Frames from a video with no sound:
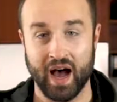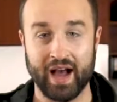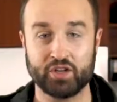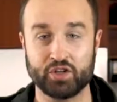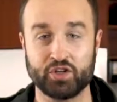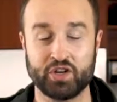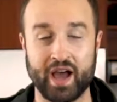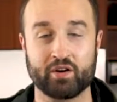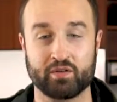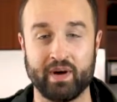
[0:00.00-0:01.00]
I just
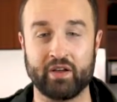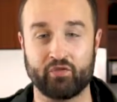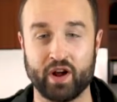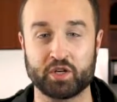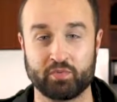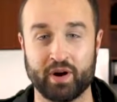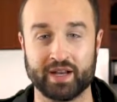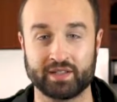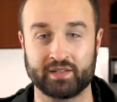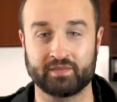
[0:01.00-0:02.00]
shattered my French
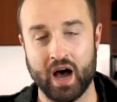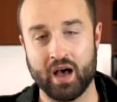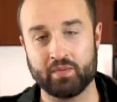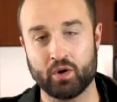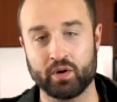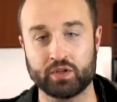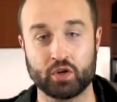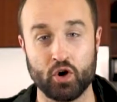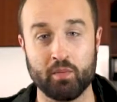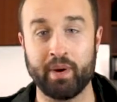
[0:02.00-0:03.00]
press. I'm going to
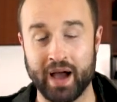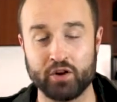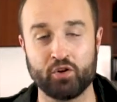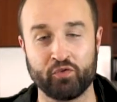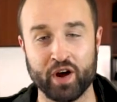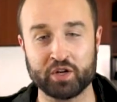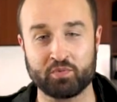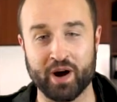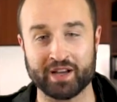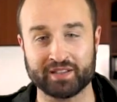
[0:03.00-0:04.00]
go buy a new French
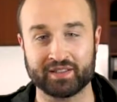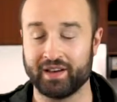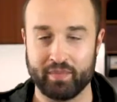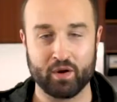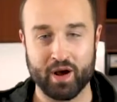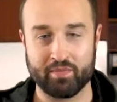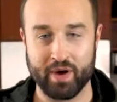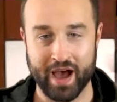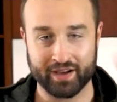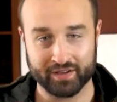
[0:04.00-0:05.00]
press. Be right
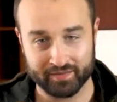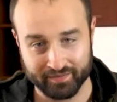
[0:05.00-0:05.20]
back.